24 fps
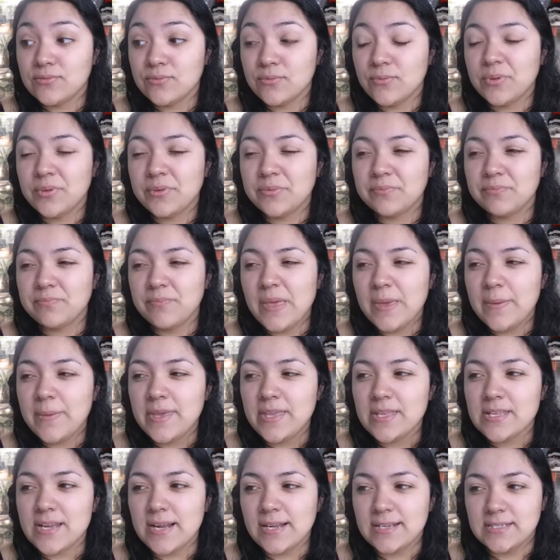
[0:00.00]
well,
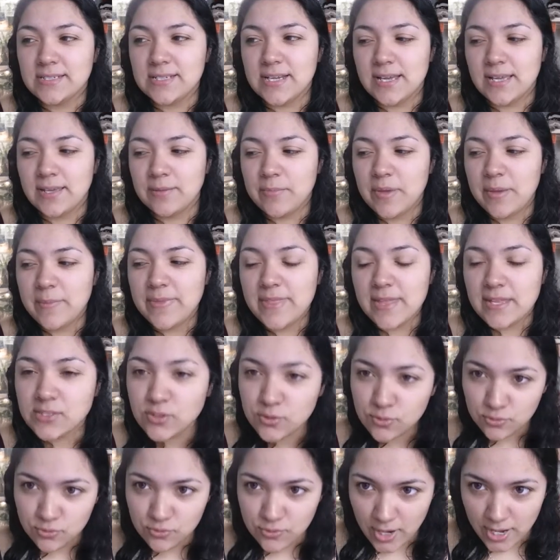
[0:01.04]
maybe not dying, maybe
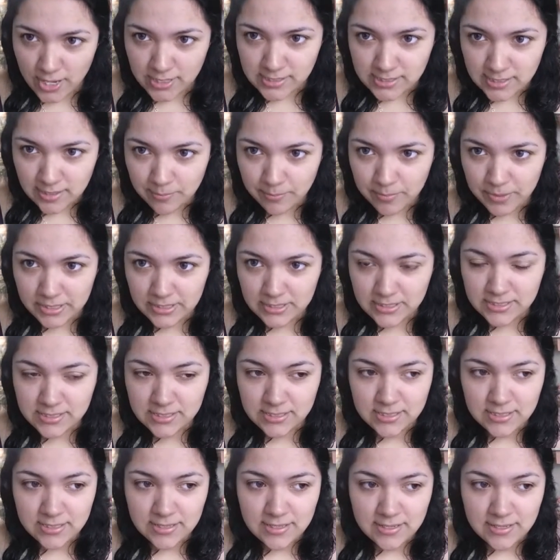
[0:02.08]
that's too drastic, but